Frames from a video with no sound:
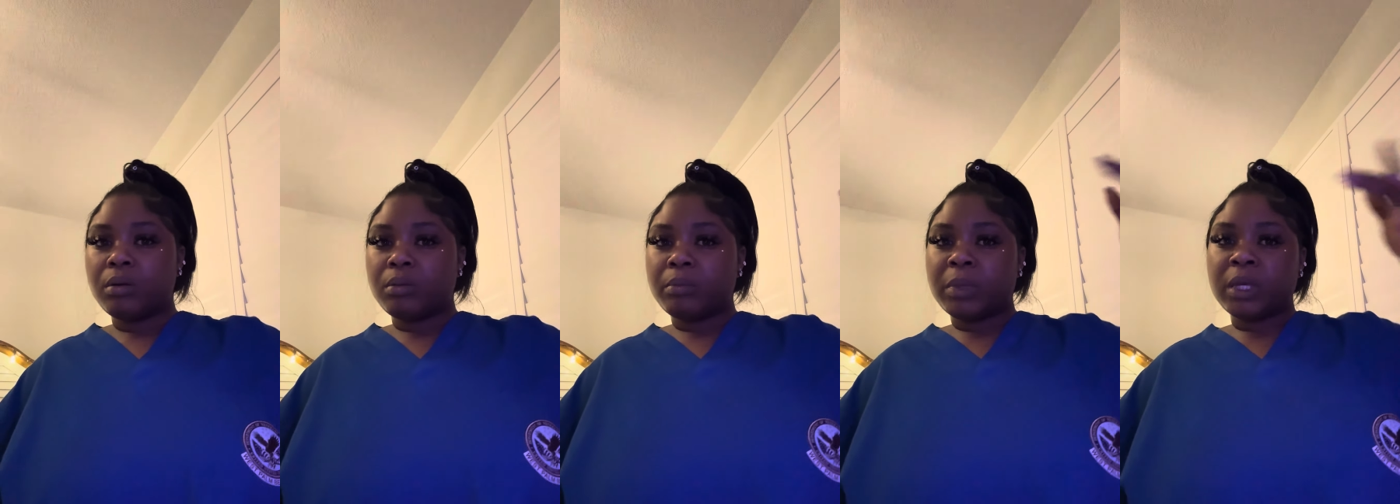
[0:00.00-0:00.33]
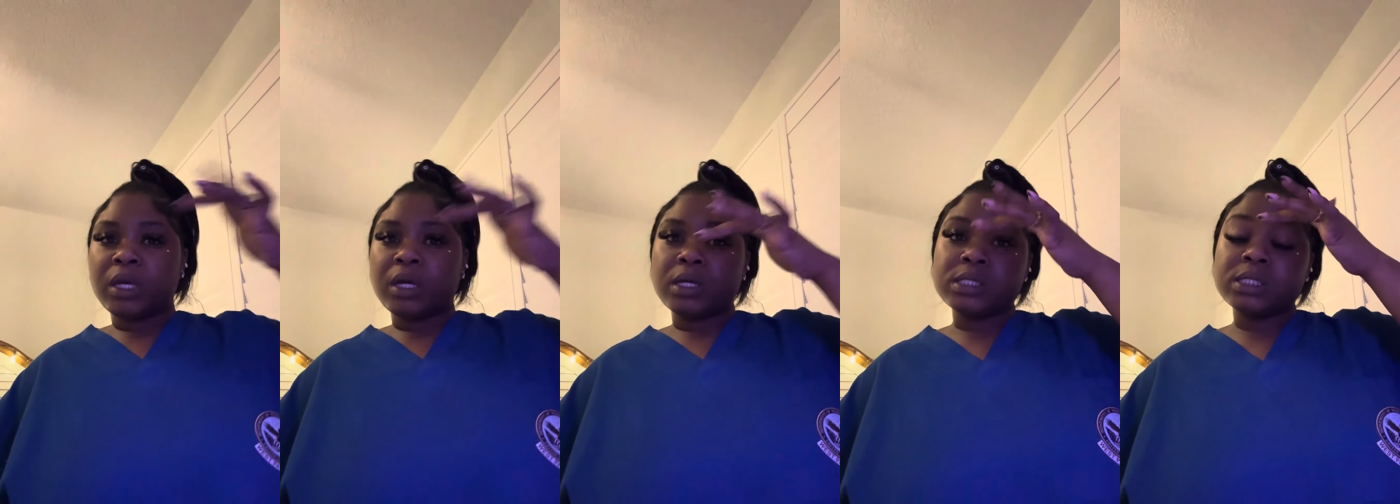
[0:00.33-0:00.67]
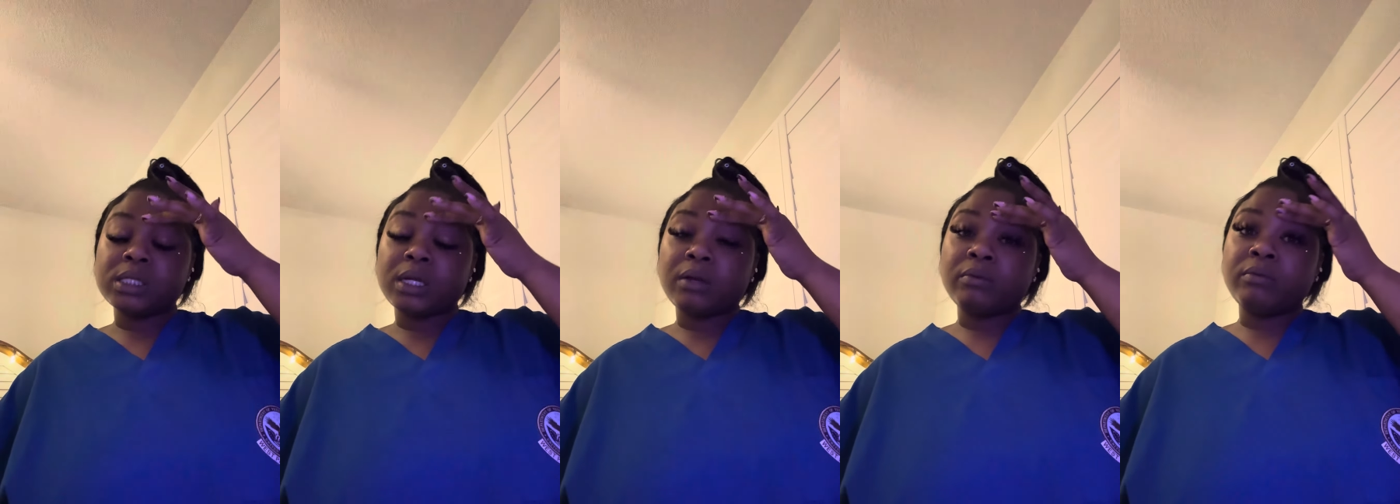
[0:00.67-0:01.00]
Because
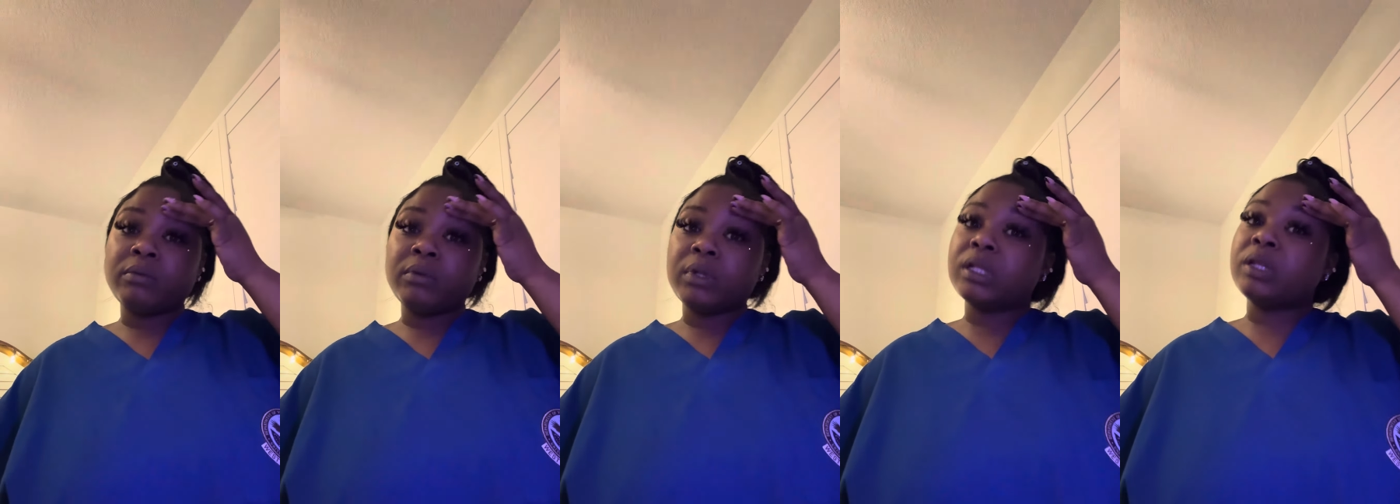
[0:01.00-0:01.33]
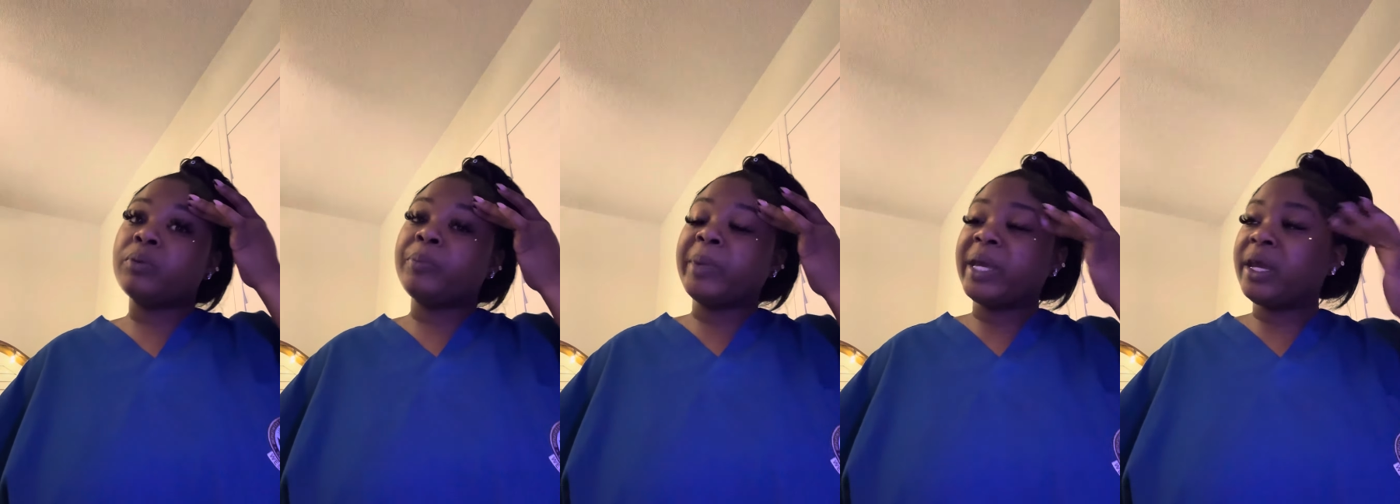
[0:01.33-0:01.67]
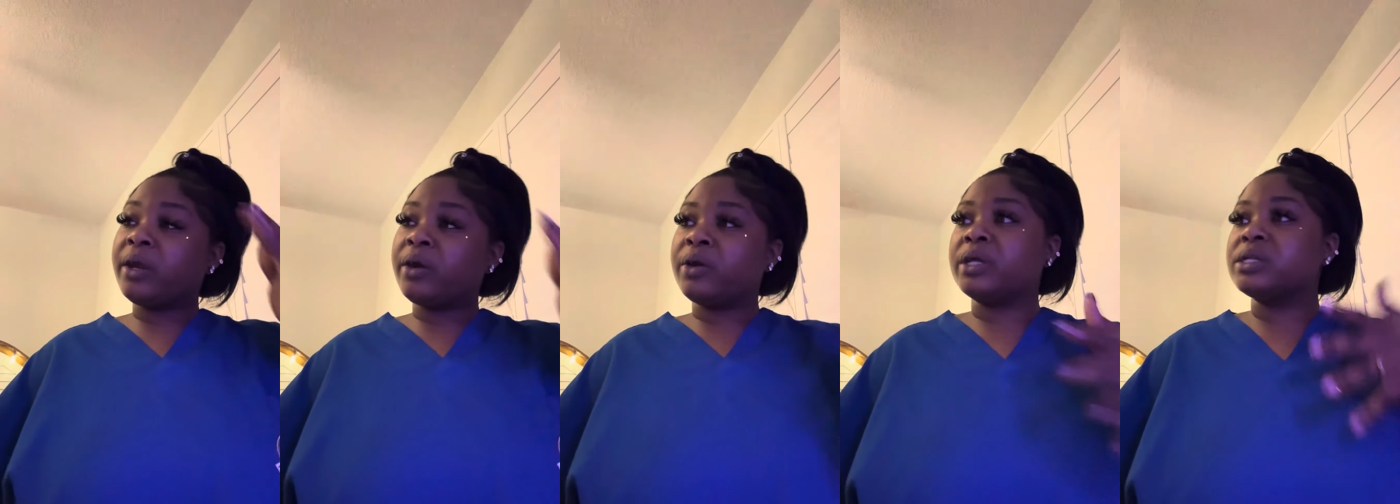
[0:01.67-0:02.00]
of the
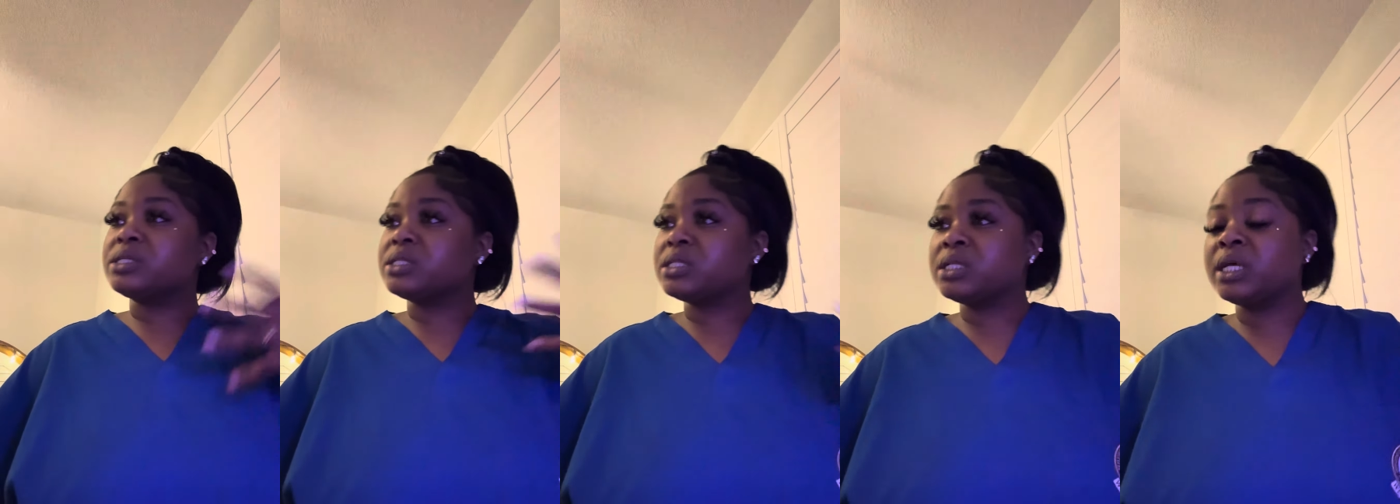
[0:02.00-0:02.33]
parents.